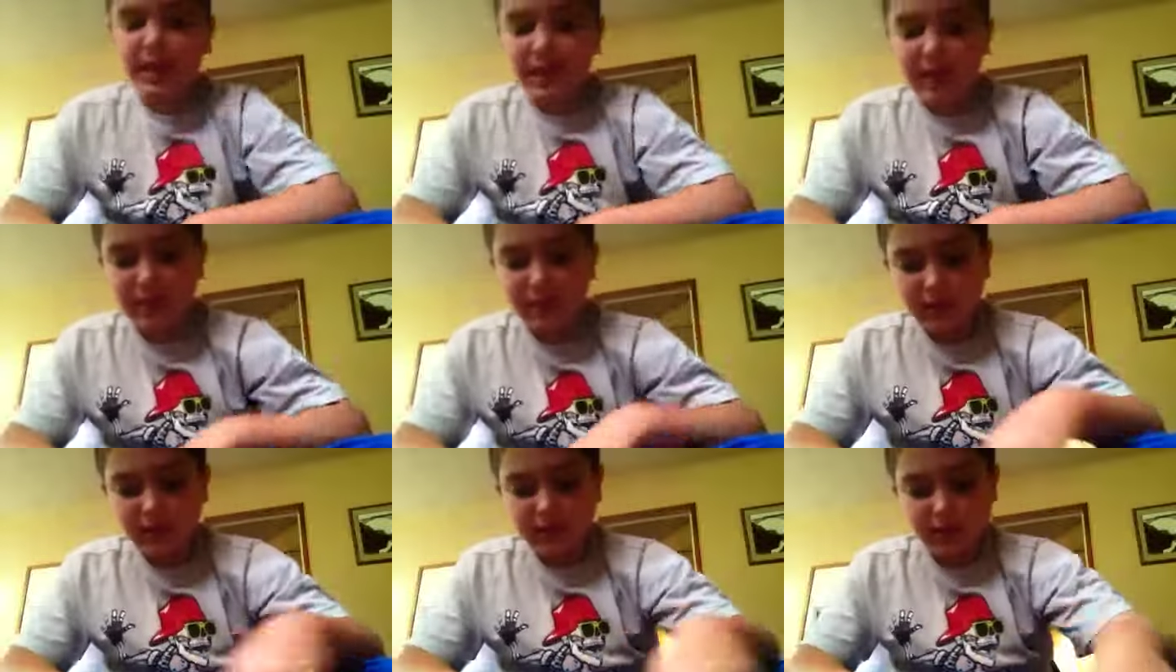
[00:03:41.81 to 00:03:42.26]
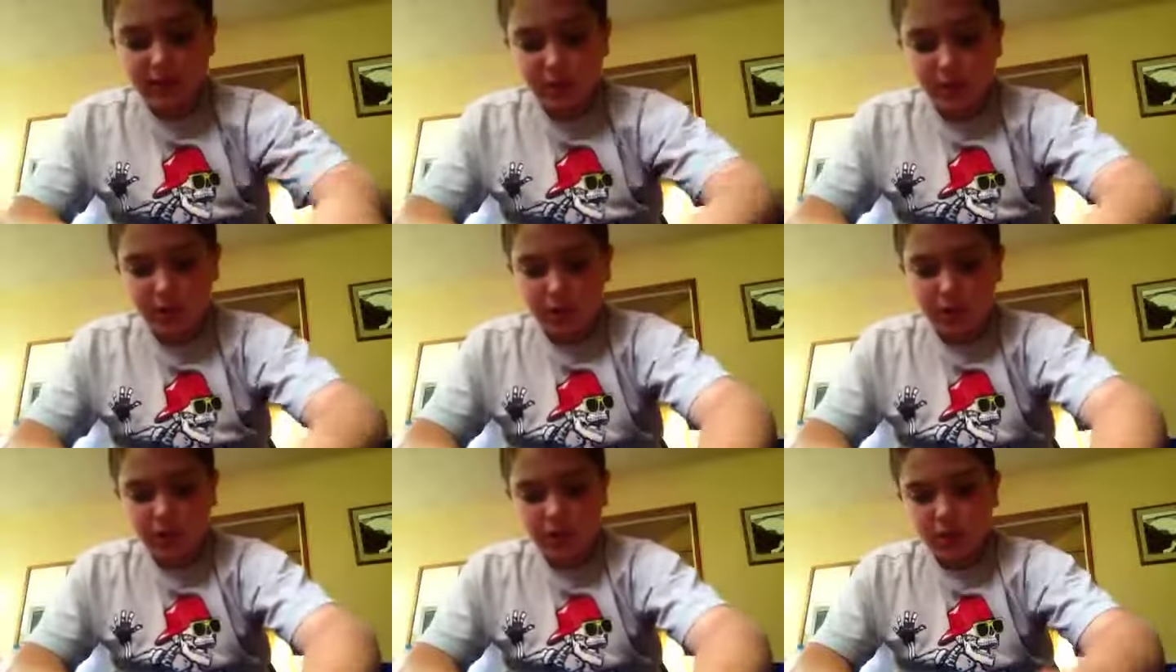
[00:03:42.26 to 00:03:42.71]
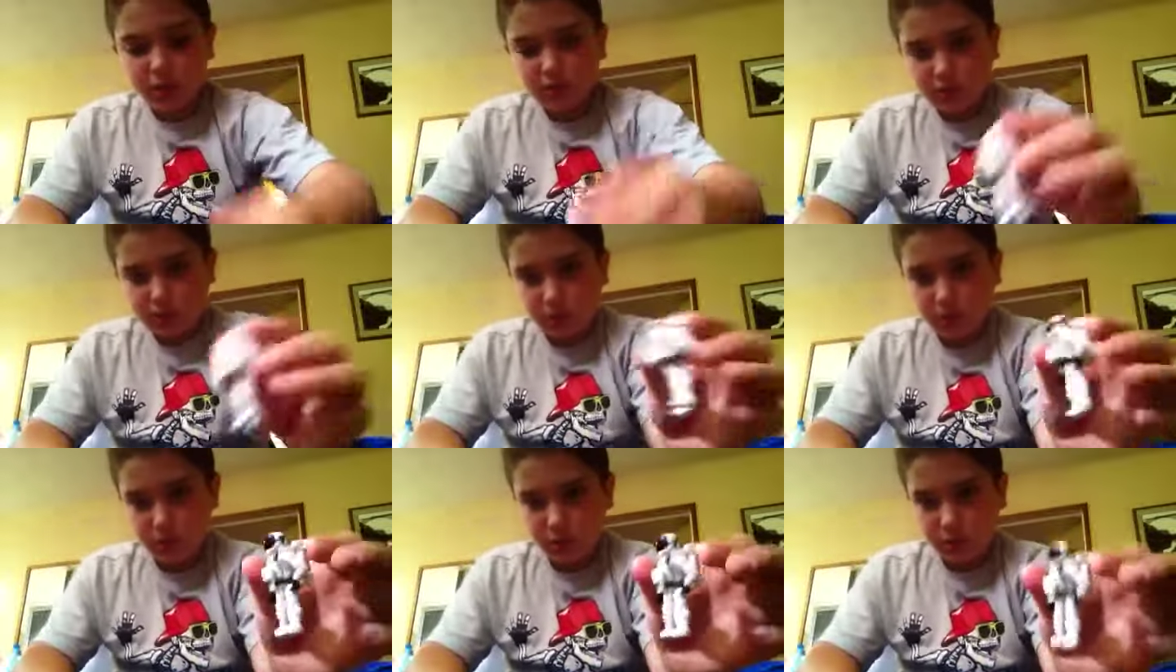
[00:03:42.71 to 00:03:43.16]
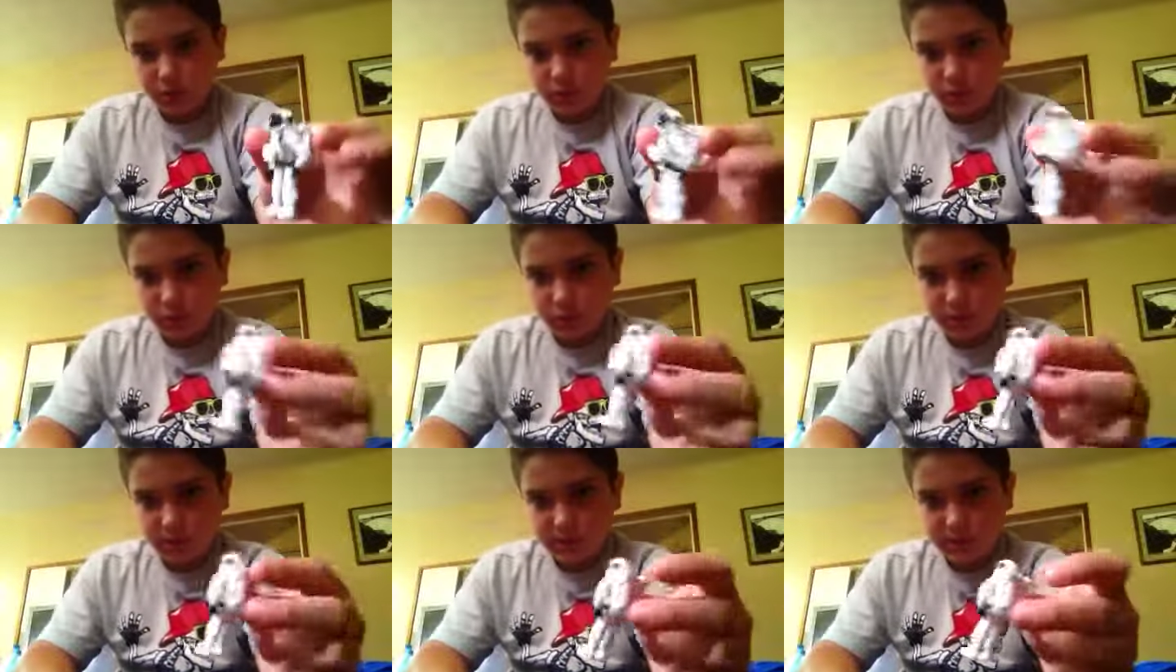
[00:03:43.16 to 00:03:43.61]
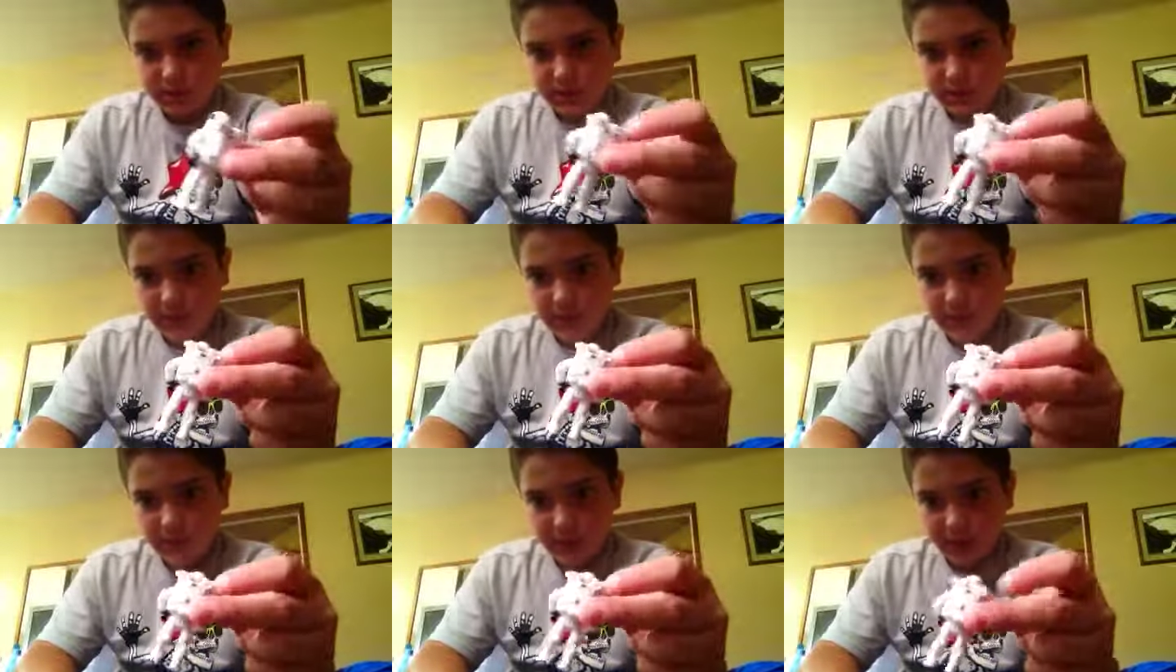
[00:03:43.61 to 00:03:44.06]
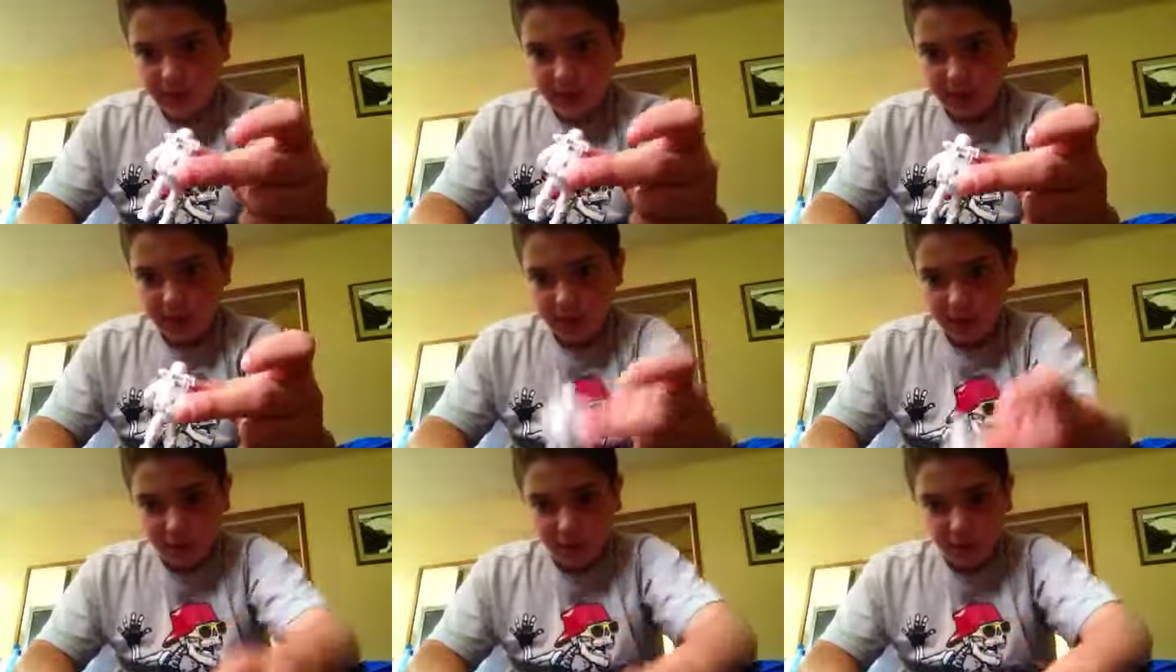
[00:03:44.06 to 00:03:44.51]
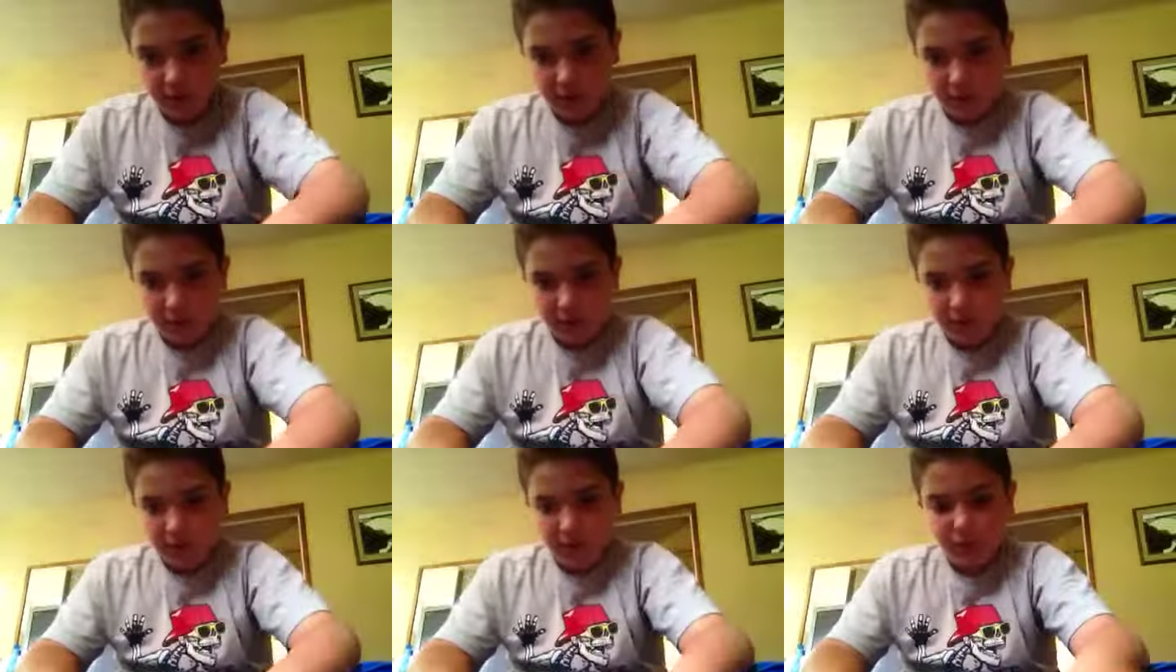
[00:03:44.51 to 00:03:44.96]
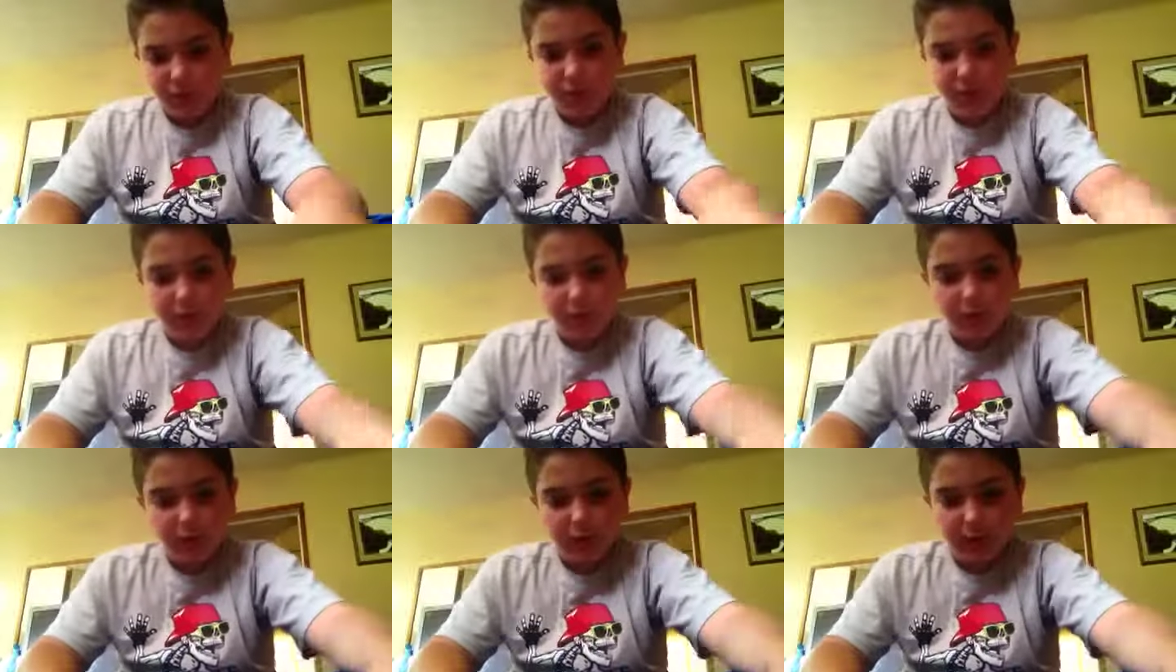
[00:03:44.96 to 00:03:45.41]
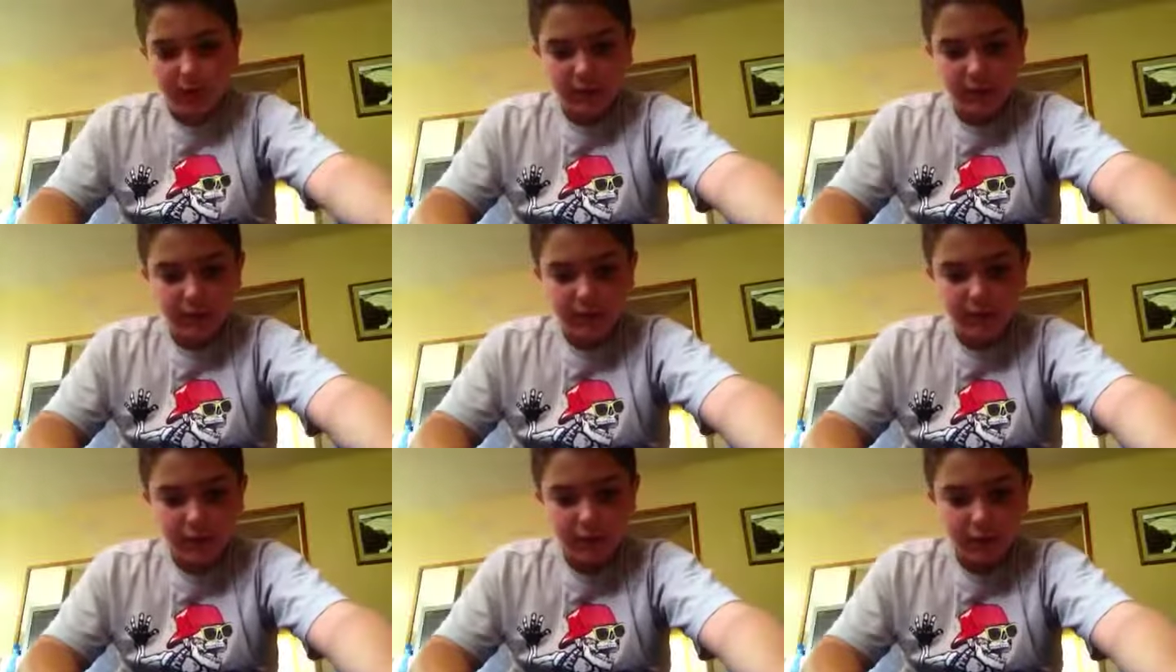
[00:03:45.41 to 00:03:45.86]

and lo- little rods to make these guys look like they're floating.